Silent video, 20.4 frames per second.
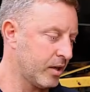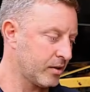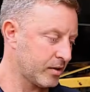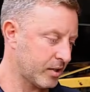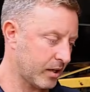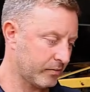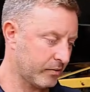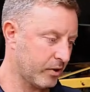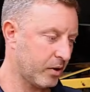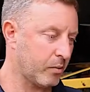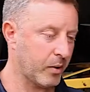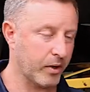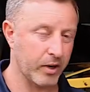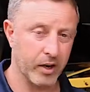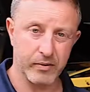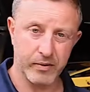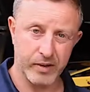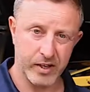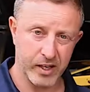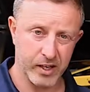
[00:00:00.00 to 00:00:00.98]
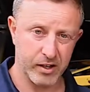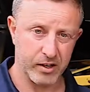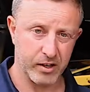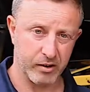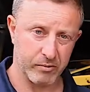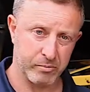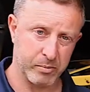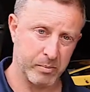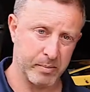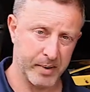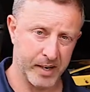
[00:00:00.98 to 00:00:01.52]
So I've got one over here that
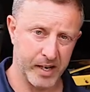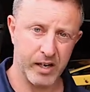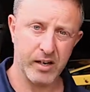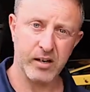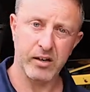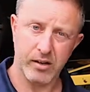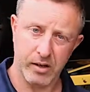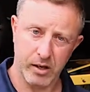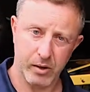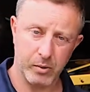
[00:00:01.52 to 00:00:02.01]
I've prepared.